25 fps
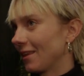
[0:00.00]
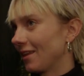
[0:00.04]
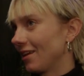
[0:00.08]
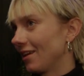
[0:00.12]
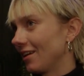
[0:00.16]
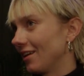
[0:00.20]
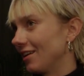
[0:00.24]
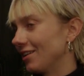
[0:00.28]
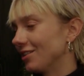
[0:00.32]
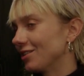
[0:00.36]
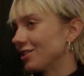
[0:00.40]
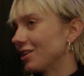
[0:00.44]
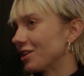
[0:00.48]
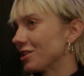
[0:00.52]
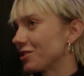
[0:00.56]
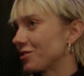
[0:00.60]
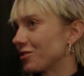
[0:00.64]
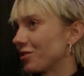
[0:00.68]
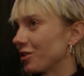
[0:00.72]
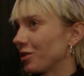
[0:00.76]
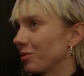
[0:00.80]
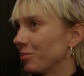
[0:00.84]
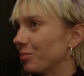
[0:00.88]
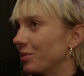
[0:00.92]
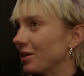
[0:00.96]

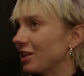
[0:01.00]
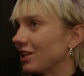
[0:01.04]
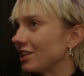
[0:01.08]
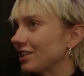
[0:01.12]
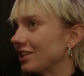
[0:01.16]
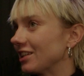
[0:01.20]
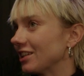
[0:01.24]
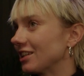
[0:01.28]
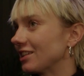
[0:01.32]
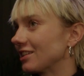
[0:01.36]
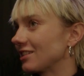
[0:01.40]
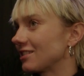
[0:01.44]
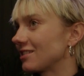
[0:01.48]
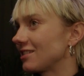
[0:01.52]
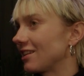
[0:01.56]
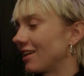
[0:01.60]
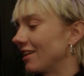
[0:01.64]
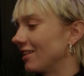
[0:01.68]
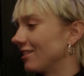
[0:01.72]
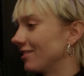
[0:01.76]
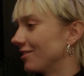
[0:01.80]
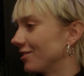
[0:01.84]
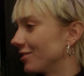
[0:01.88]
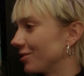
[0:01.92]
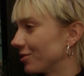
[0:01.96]
industrial buildings
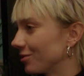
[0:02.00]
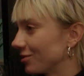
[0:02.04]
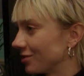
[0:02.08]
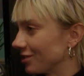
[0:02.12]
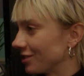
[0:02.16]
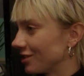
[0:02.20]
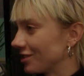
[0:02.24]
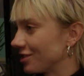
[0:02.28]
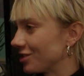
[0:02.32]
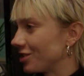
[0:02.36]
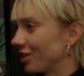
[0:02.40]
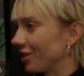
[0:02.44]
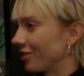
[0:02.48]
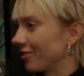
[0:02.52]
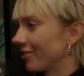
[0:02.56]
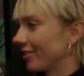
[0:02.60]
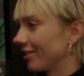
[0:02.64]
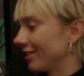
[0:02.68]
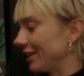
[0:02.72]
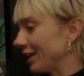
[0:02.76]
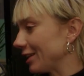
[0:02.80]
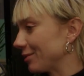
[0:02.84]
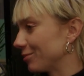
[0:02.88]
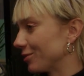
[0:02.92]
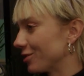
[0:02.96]
and this
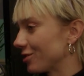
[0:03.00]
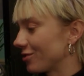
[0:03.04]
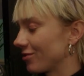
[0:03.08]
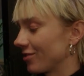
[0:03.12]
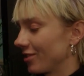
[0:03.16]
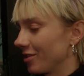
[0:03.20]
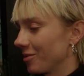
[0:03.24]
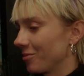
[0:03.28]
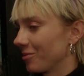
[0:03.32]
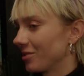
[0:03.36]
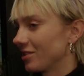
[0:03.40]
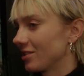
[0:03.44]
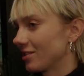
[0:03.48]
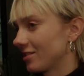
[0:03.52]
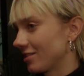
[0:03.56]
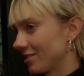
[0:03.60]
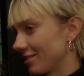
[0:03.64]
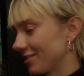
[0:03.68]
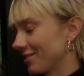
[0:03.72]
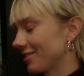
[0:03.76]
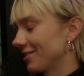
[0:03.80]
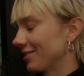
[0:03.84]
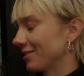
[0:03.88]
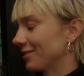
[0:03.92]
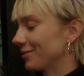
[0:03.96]
general atmosphere
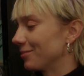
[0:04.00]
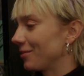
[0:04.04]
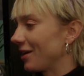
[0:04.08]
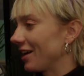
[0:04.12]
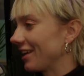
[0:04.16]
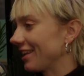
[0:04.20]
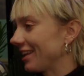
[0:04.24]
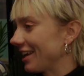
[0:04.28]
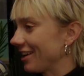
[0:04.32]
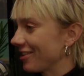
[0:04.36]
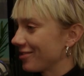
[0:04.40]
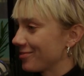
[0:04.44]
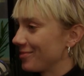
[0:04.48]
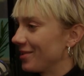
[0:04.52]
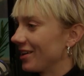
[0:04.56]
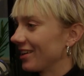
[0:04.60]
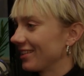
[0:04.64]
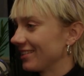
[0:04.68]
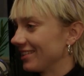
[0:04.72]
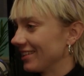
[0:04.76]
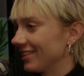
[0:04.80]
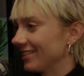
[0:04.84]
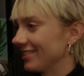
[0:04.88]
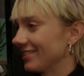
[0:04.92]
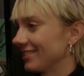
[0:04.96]
was my life
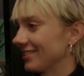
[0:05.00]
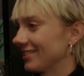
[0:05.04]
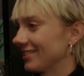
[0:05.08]
back then.